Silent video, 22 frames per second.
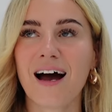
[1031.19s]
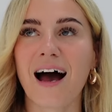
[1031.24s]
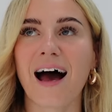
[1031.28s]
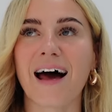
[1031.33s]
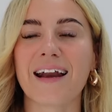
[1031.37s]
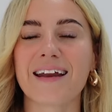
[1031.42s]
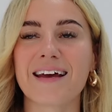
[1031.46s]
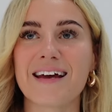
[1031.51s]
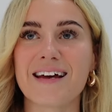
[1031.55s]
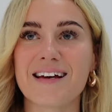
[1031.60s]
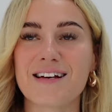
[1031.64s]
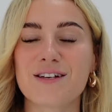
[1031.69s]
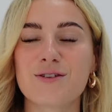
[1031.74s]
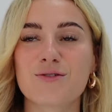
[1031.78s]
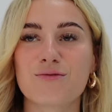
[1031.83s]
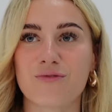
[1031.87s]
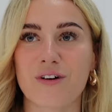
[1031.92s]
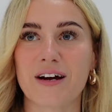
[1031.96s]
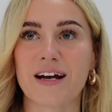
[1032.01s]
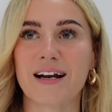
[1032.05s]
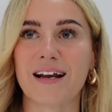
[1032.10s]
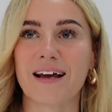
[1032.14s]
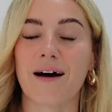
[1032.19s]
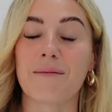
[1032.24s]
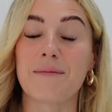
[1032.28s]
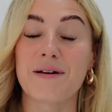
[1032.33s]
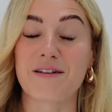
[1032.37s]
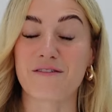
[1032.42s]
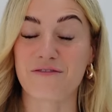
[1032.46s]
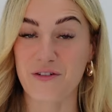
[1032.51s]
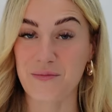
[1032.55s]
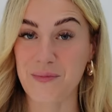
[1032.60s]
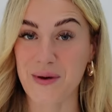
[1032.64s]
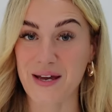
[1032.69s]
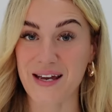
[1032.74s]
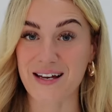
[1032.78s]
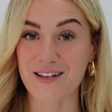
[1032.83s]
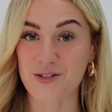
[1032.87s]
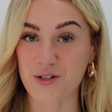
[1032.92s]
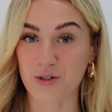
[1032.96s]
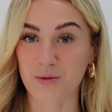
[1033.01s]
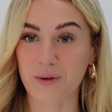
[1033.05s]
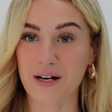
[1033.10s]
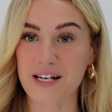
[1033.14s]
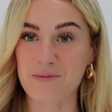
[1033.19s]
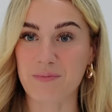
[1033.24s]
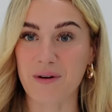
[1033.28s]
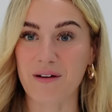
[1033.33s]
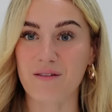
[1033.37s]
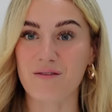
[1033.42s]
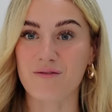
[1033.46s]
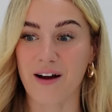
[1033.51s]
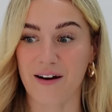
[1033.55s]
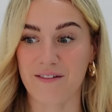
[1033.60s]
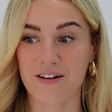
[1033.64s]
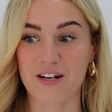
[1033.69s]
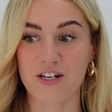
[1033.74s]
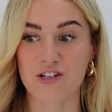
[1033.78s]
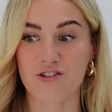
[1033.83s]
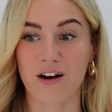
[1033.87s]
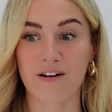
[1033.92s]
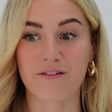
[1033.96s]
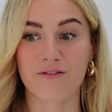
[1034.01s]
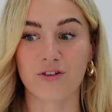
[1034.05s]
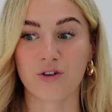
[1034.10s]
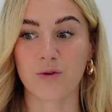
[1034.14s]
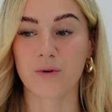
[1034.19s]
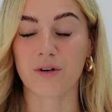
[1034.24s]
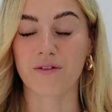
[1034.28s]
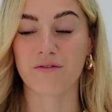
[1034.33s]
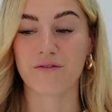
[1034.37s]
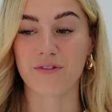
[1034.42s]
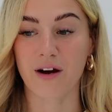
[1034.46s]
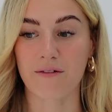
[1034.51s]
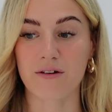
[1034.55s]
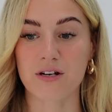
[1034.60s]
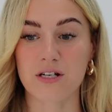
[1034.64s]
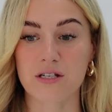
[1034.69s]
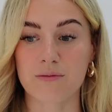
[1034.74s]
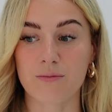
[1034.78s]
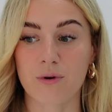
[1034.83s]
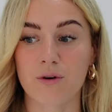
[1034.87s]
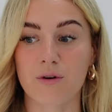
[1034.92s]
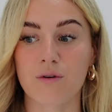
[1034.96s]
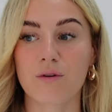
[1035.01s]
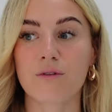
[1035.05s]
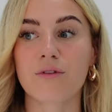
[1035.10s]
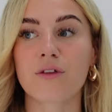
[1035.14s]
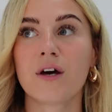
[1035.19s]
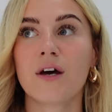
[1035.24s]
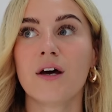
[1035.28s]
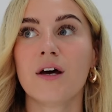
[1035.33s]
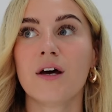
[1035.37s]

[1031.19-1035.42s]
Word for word: And it is really, I mean, for me, it's always been very straightforward and very smooth.